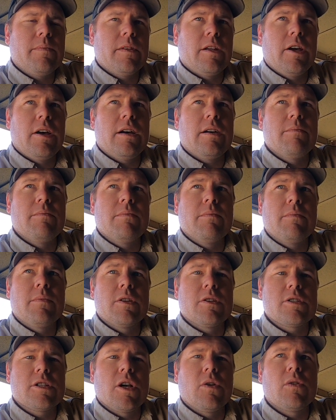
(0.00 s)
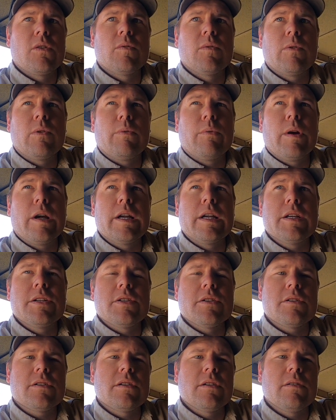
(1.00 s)
the slower we'll run it,
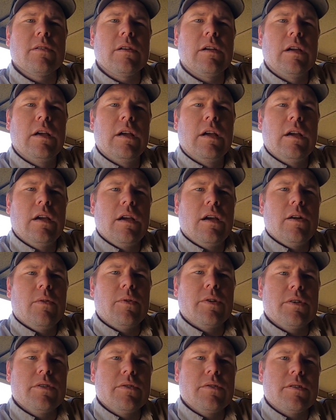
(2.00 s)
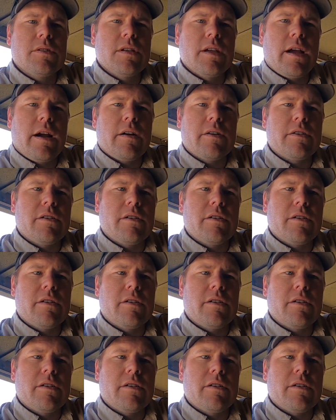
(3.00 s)
just to reduce the air